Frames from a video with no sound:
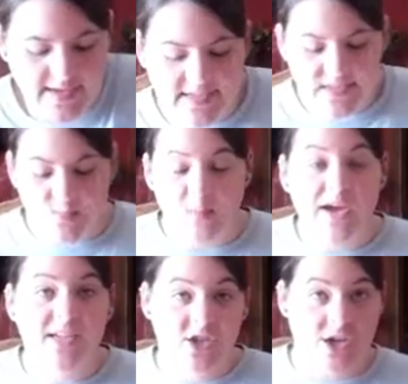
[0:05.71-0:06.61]

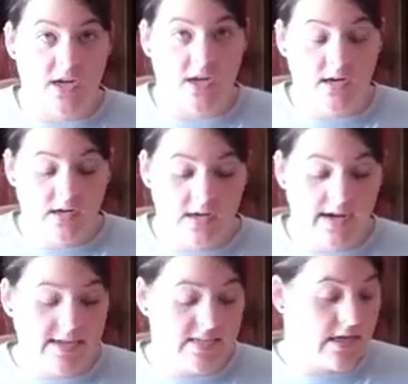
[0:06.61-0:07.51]
expansion
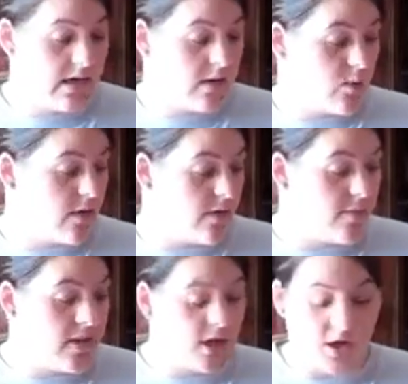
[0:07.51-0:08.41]
idea and what we've
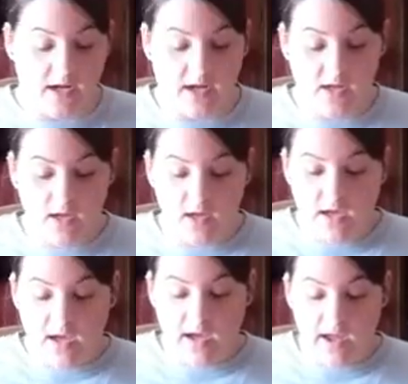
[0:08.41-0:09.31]
been learning
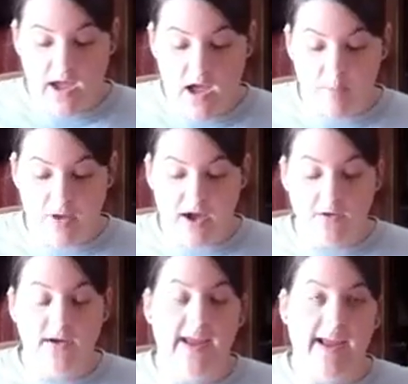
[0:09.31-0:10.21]

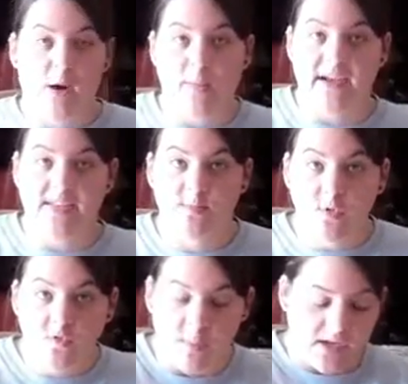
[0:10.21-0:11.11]
about air mass
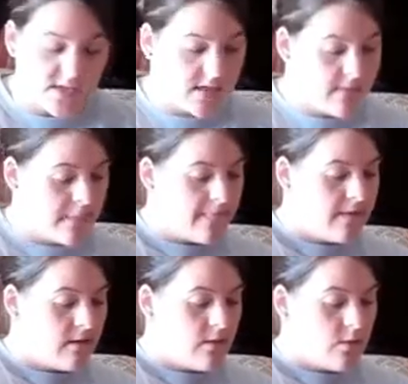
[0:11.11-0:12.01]
movement.
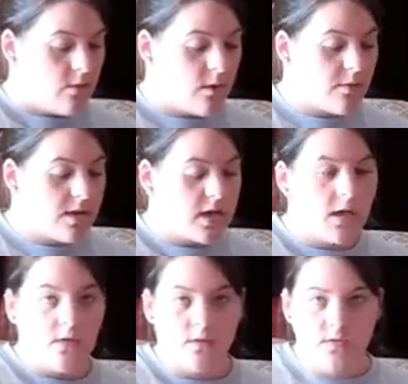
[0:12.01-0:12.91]
What we're going to
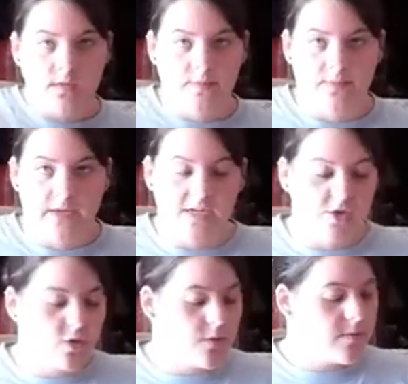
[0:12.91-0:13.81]
use, each
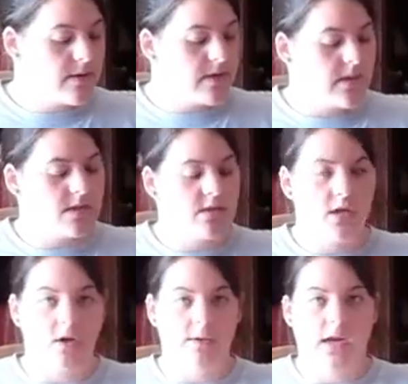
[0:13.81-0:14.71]
group needs to
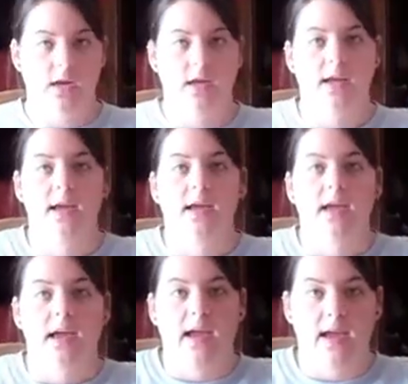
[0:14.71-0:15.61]
go get
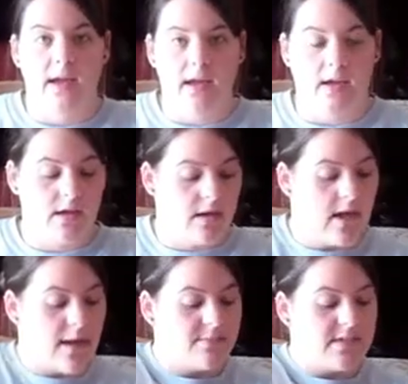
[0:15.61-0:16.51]
an
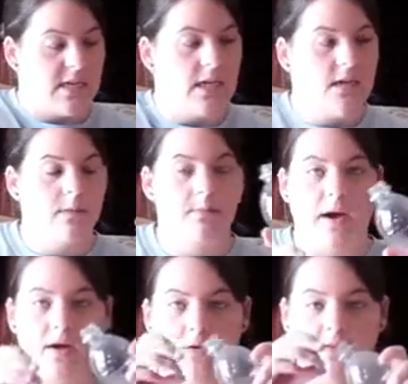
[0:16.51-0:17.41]
empty
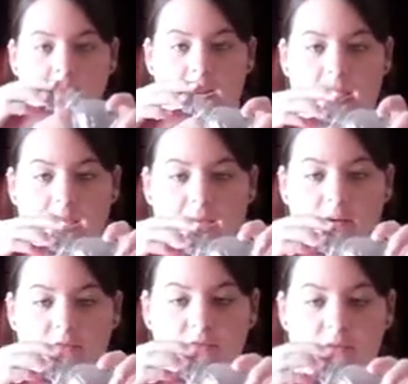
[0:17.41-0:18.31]
bottle that I
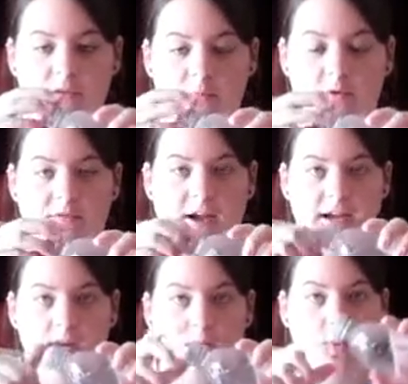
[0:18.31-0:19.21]
have
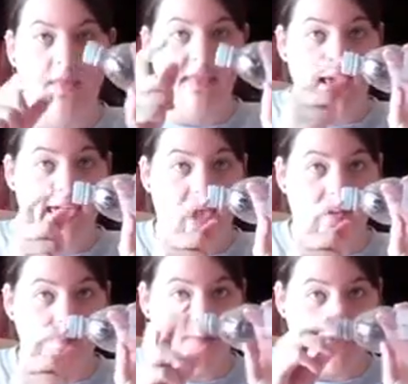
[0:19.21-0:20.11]
provided with a
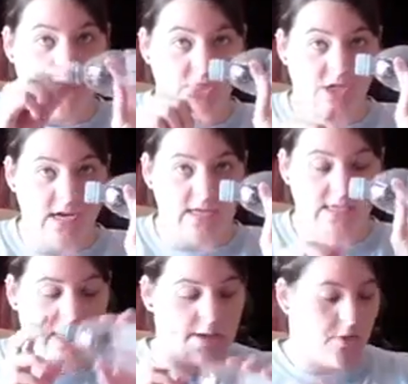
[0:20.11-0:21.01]
cap. Make sure it has a
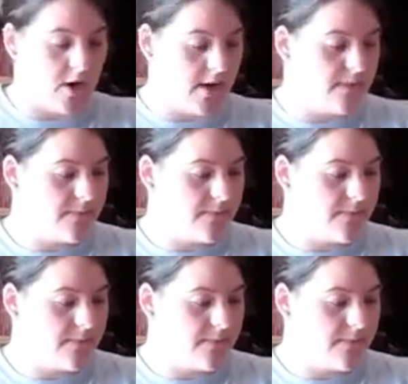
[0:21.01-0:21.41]
cap on it.